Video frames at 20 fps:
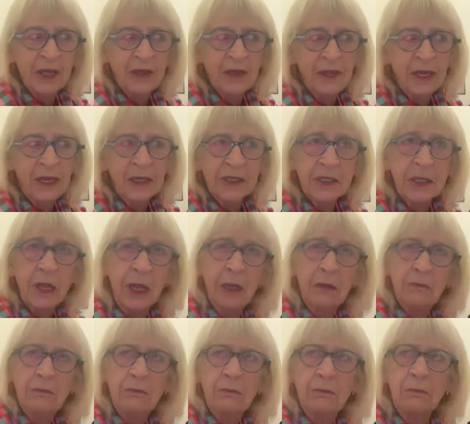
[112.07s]
I think it's
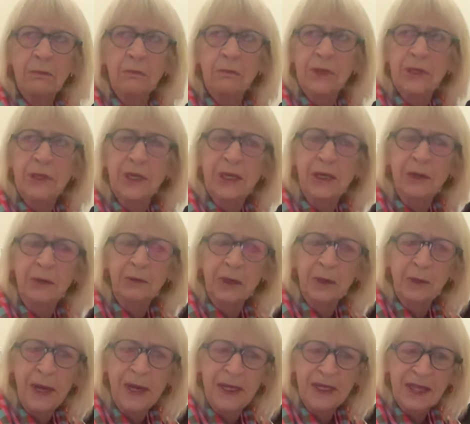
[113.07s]
like, St
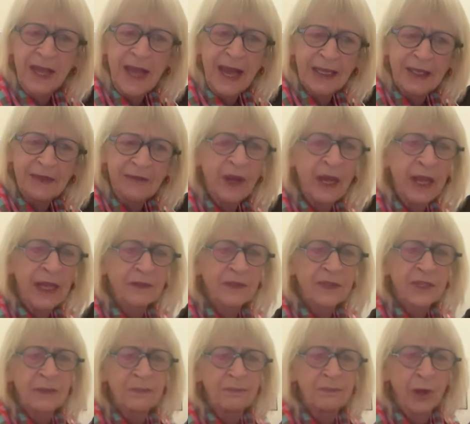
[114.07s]
Kilda, where's that? If I had
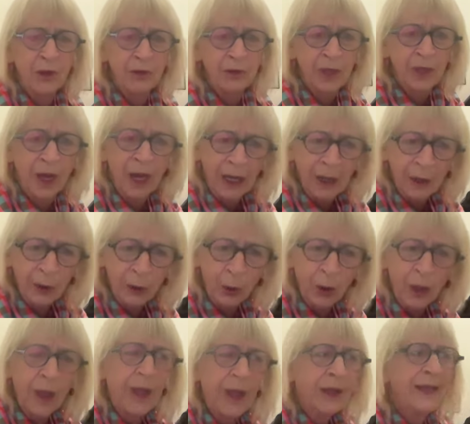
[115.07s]
said Bondi
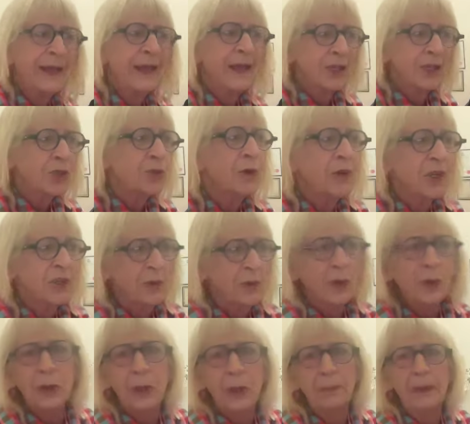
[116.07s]
or King's Cross, we
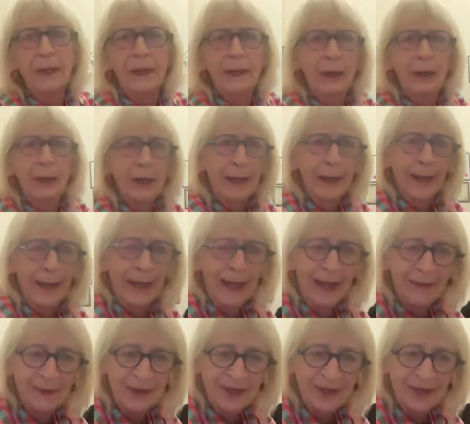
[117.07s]
could have been okay.